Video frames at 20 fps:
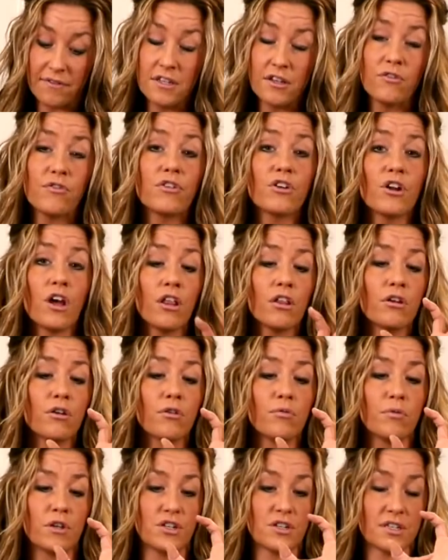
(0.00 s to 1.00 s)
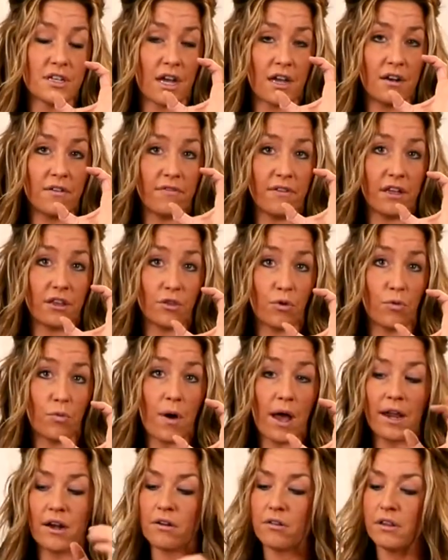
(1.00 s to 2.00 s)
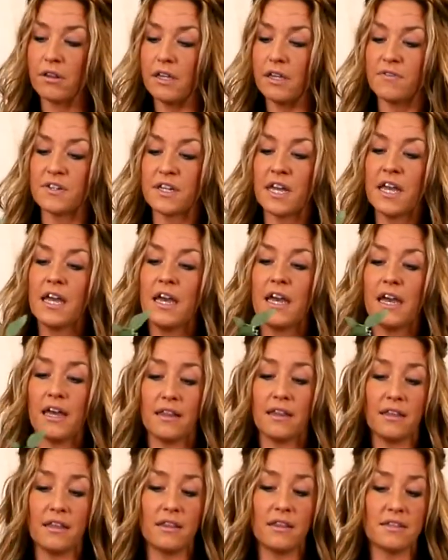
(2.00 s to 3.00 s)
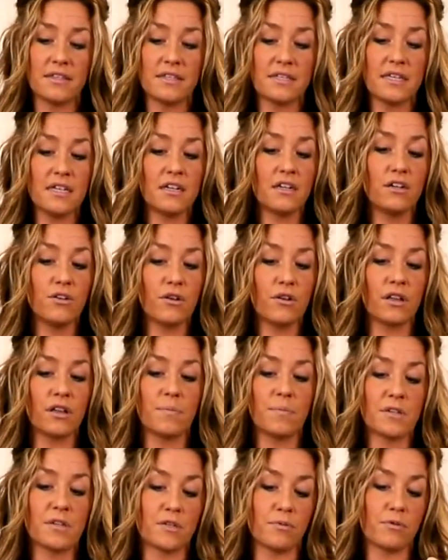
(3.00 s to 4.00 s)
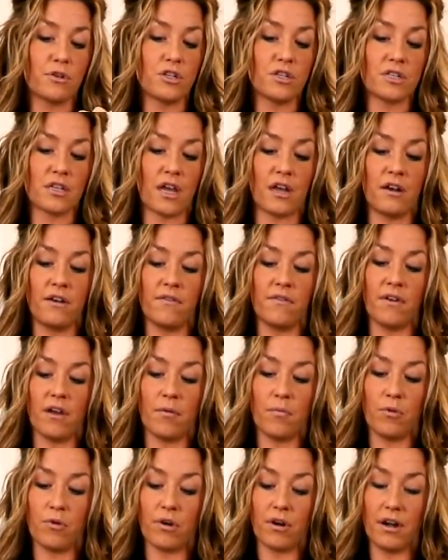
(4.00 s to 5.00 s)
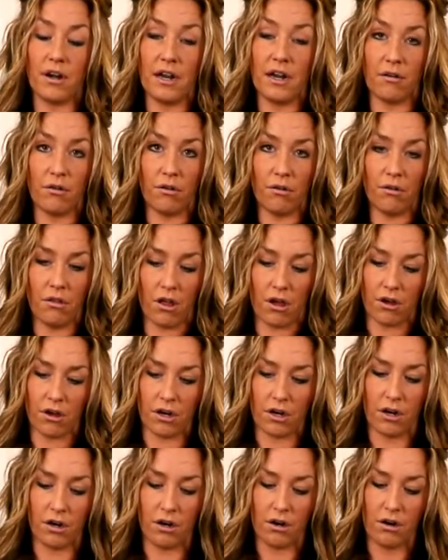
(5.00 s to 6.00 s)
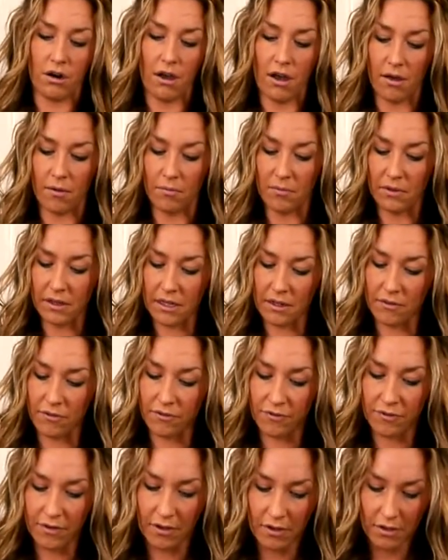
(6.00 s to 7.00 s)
silver dollar, which is kind of like the wider leaf, and then the seeded eucalyptus, which is kind of a more narrow, longer leaf.